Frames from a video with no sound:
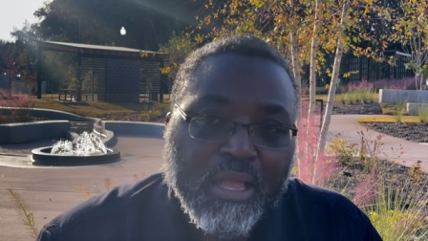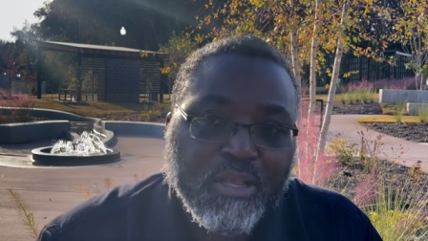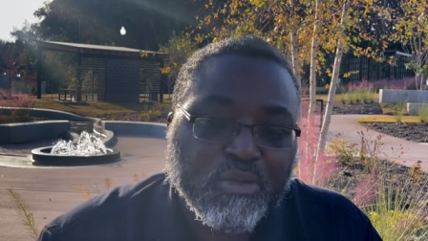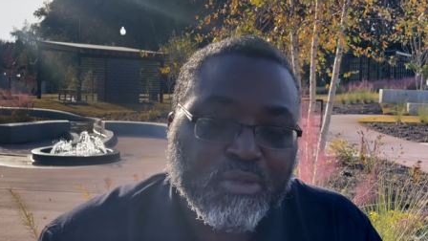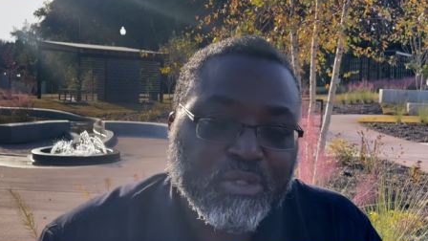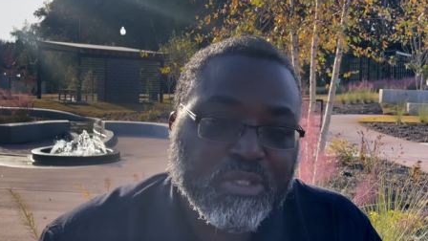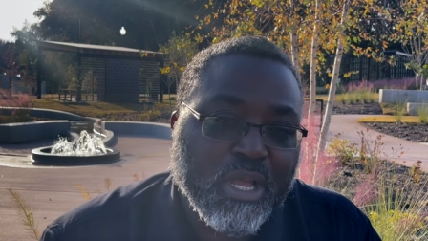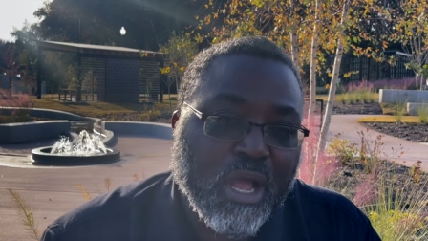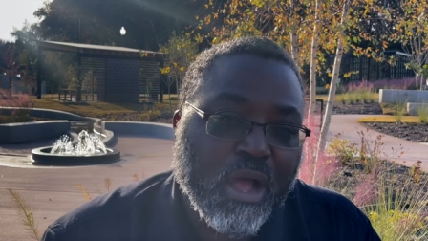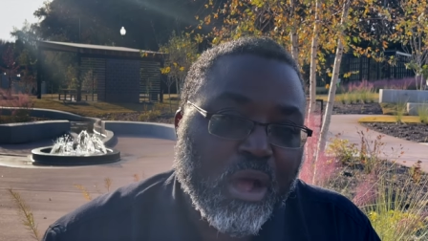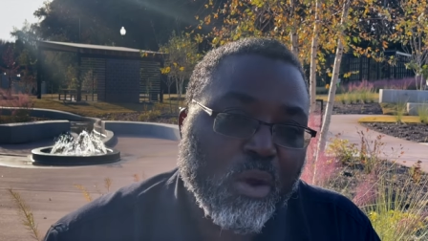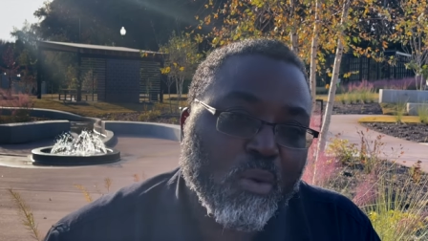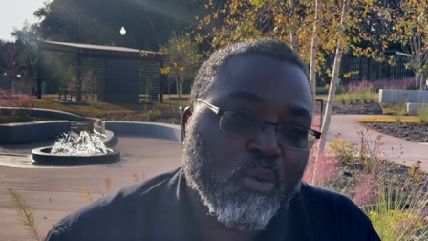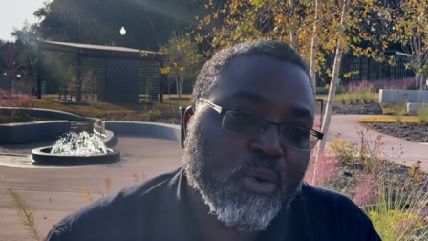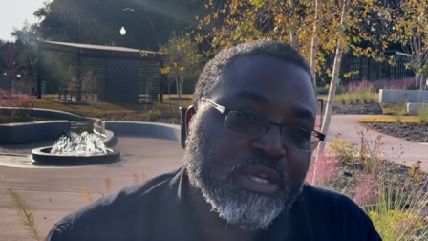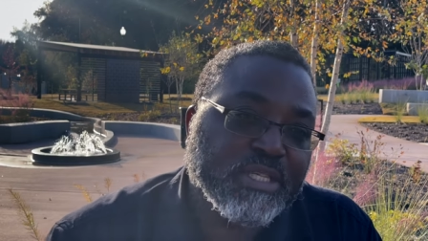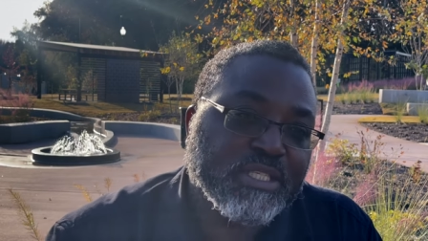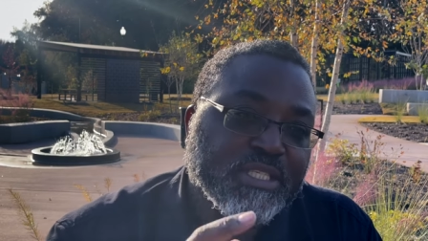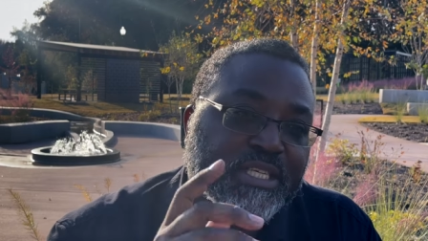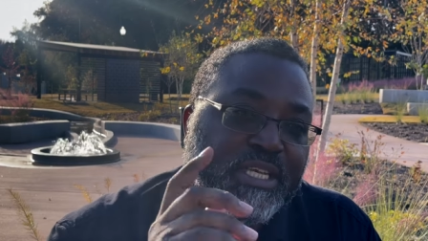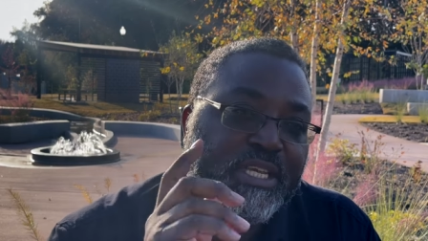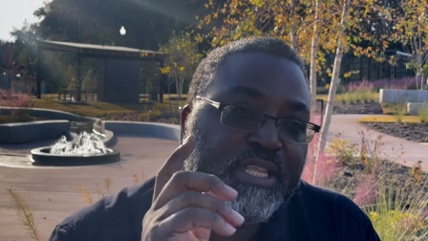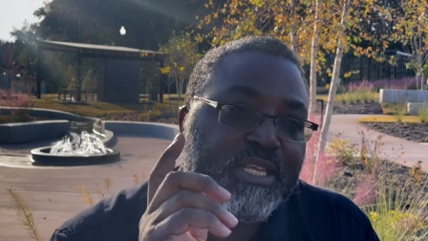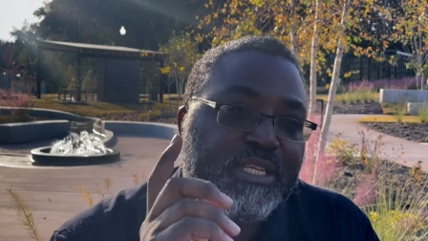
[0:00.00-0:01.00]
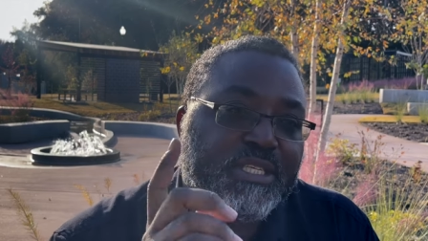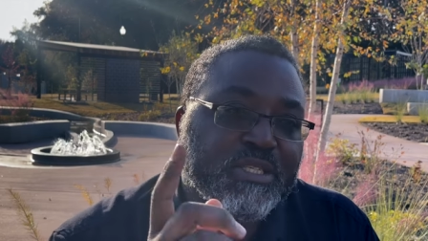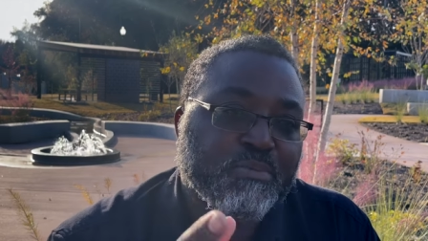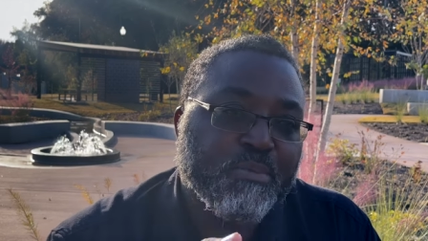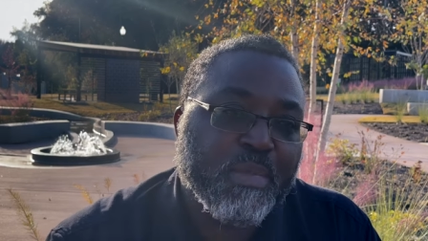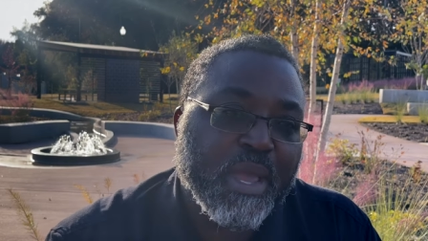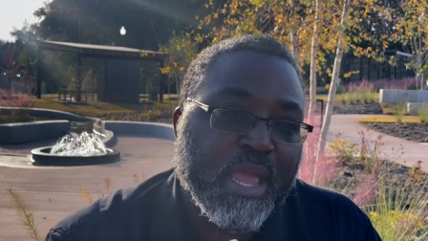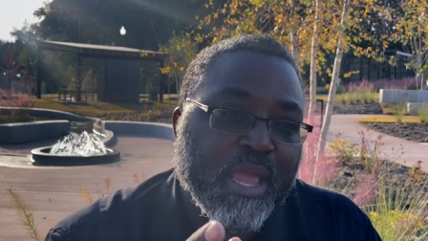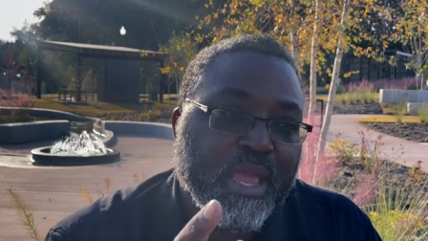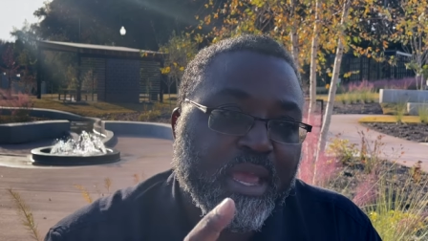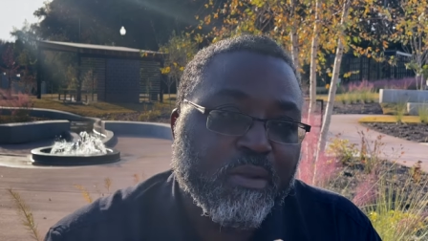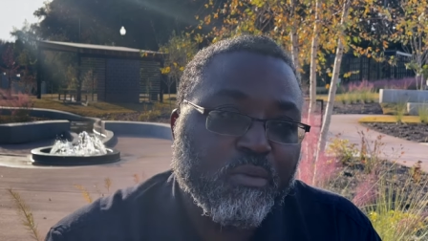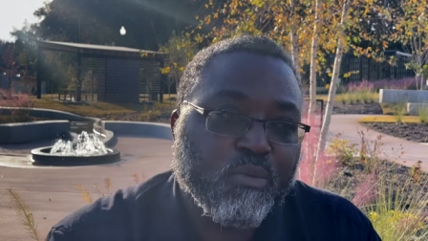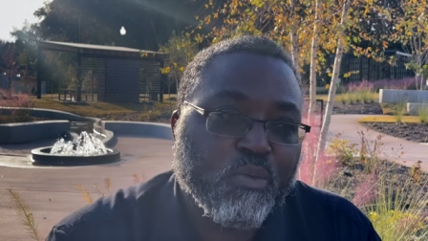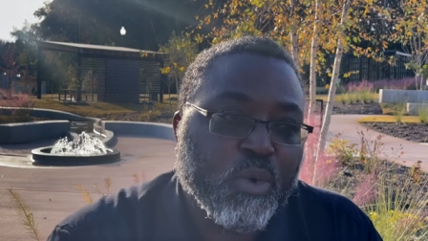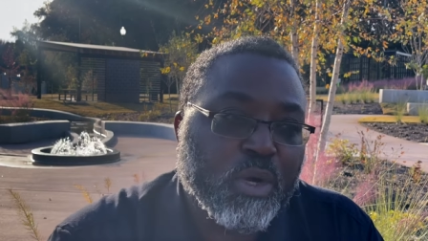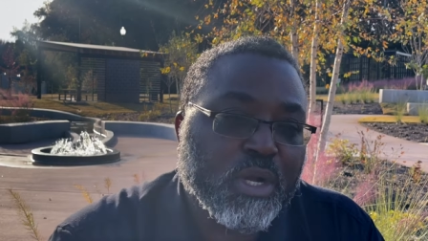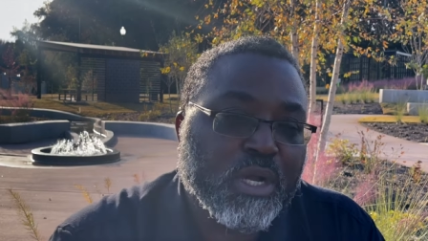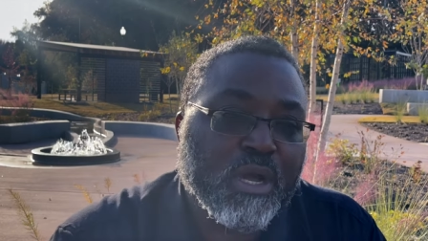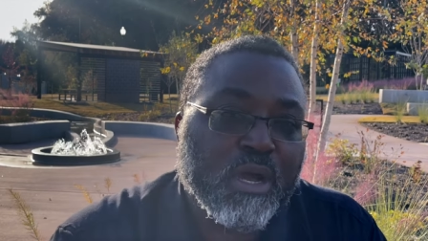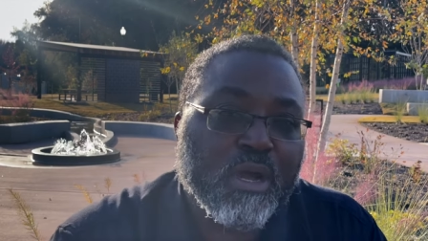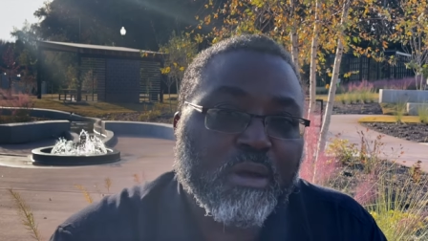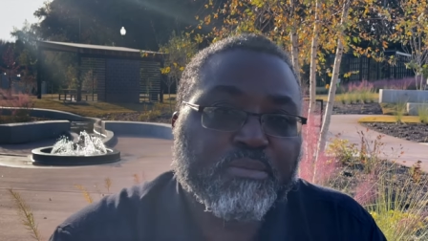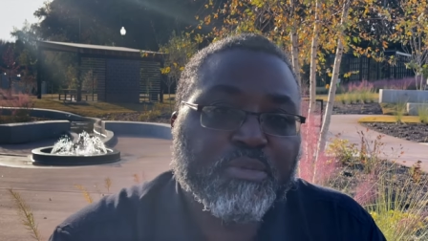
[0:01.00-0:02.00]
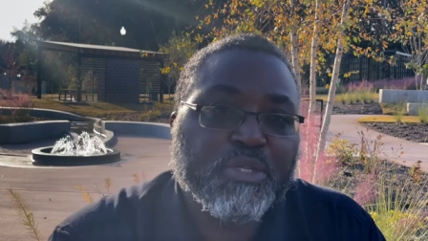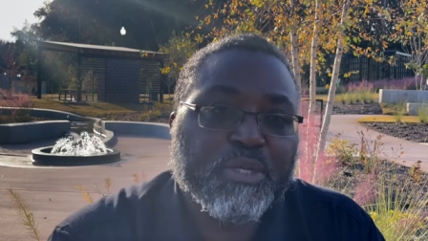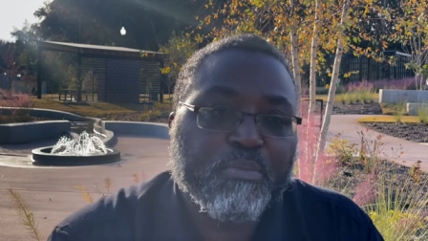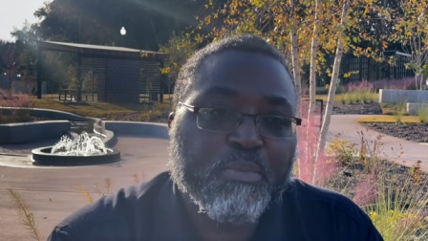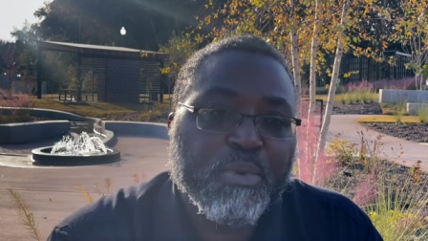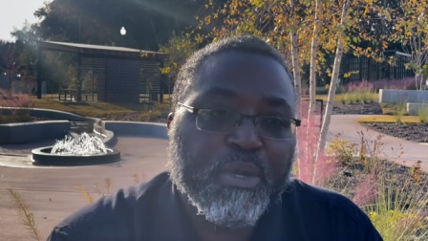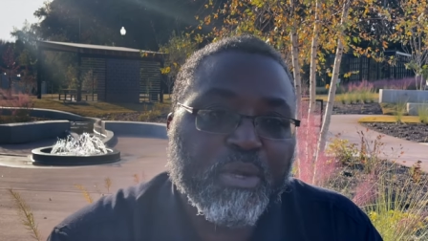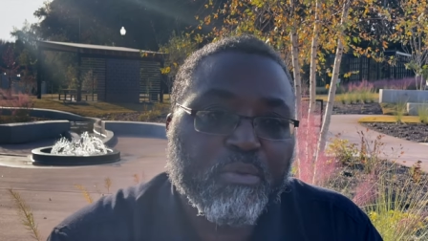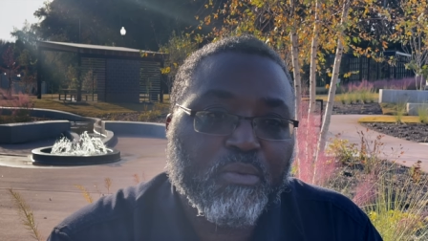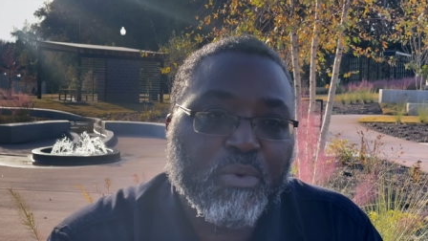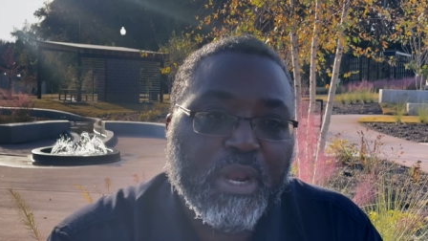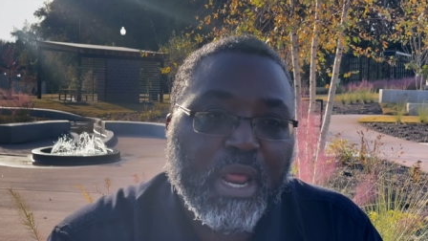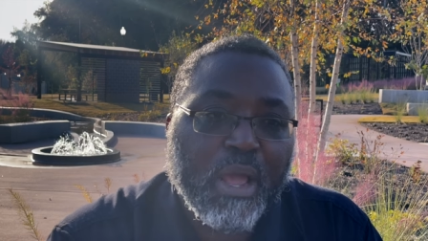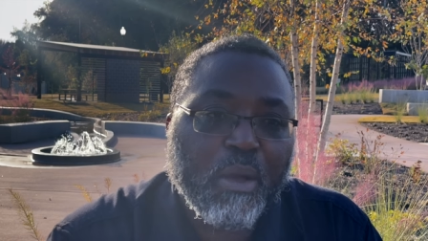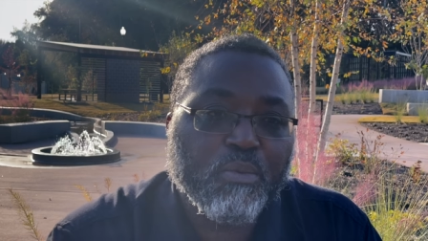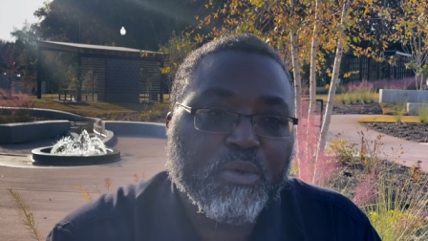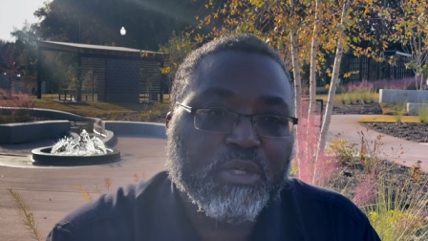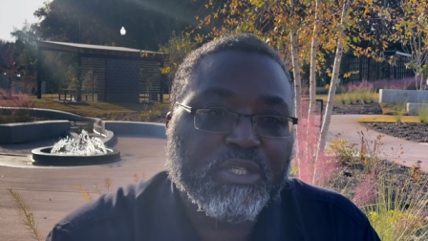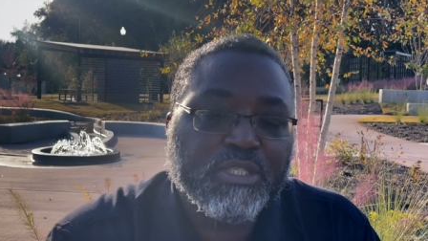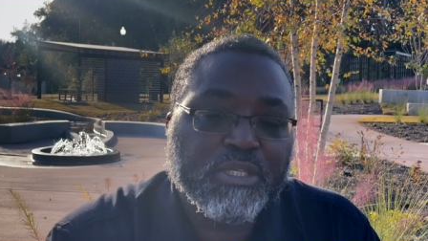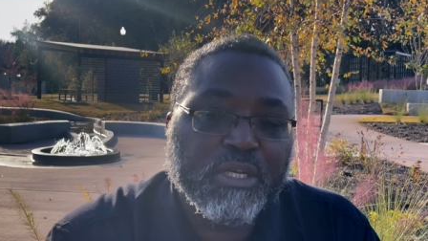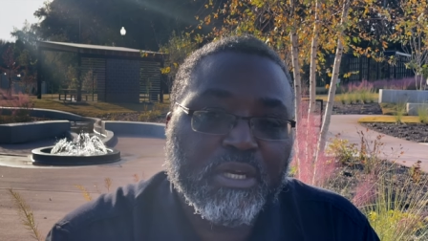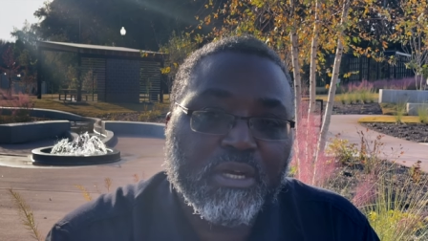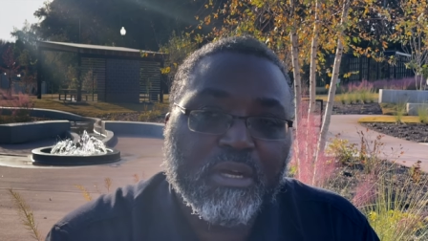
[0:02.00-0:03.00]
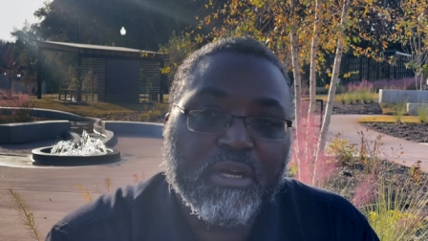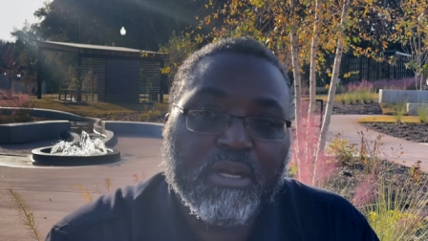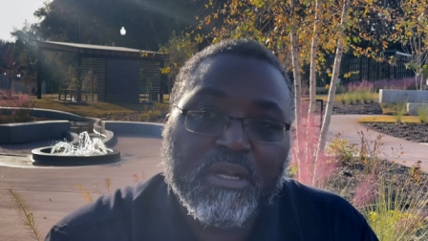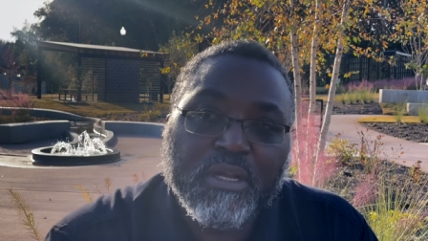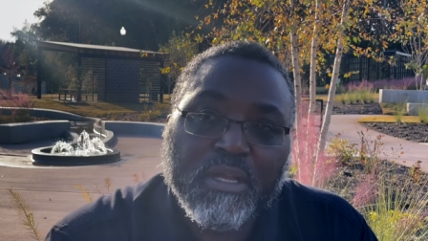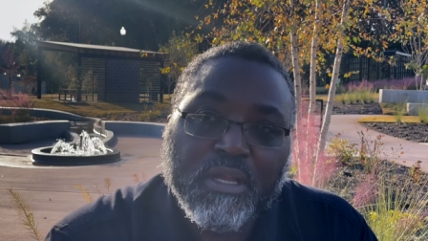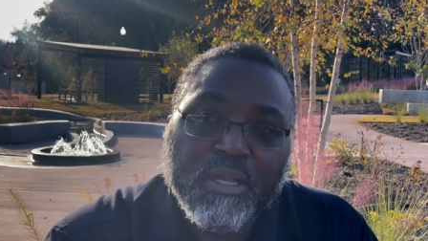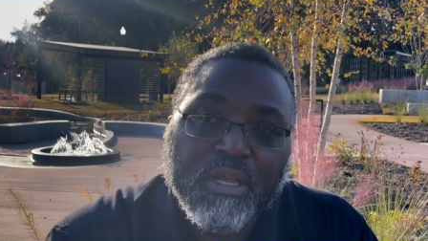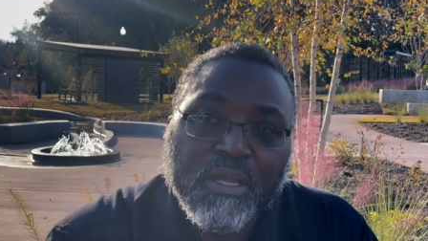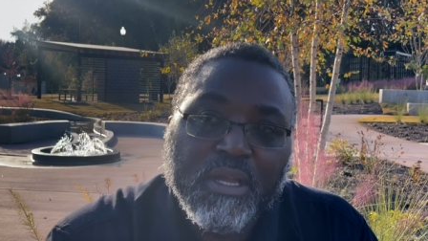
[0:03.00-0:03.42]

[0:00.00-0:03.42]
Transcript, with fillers: used to always see this man would come to me when I was young.